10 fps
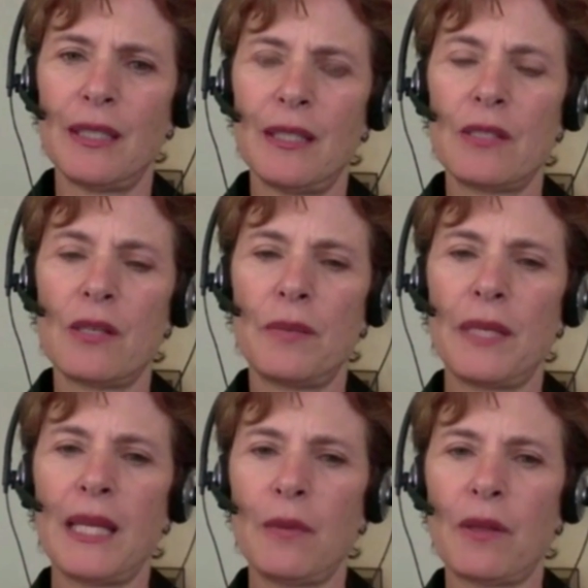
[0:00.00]
So
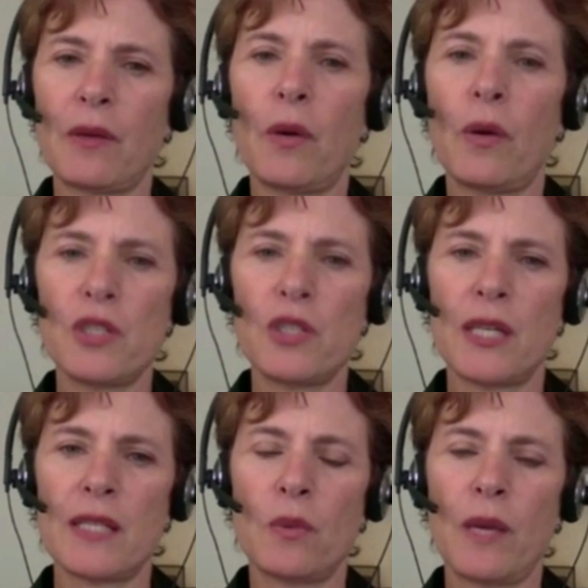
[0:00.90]
beginning with a
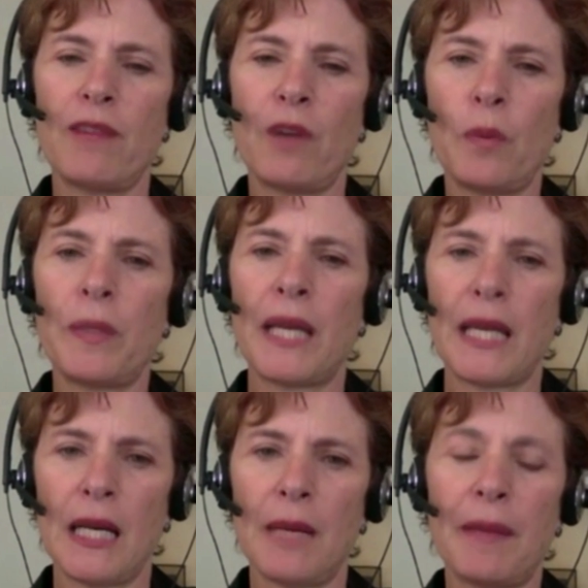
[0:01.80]
question as a way of opening
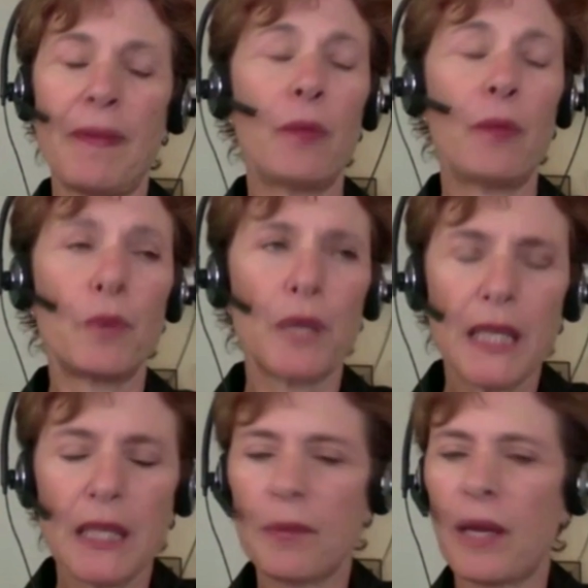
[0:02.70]
it up, and then
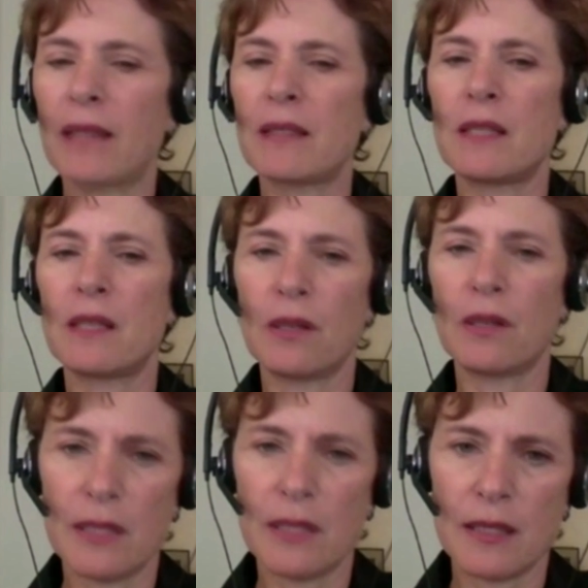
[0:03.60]
really practicing your
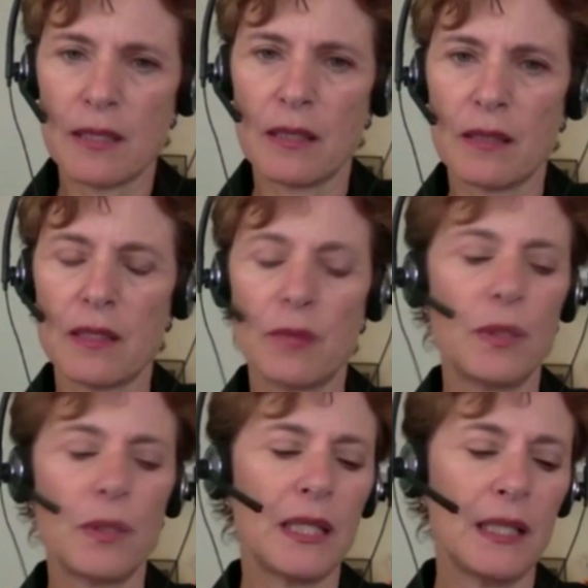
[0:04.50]
listening skills and
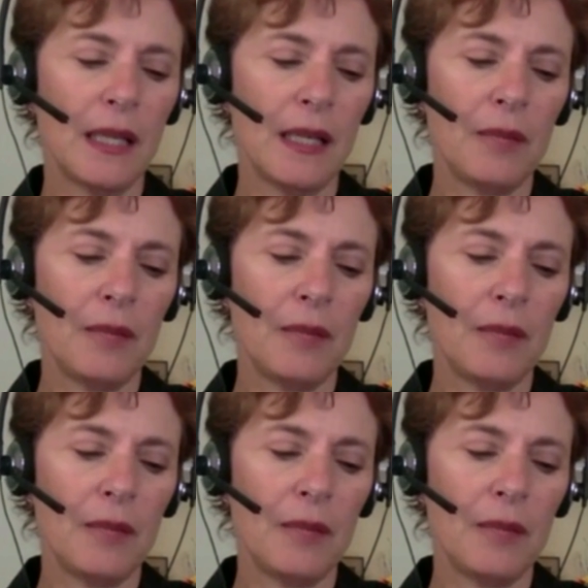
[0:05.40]
really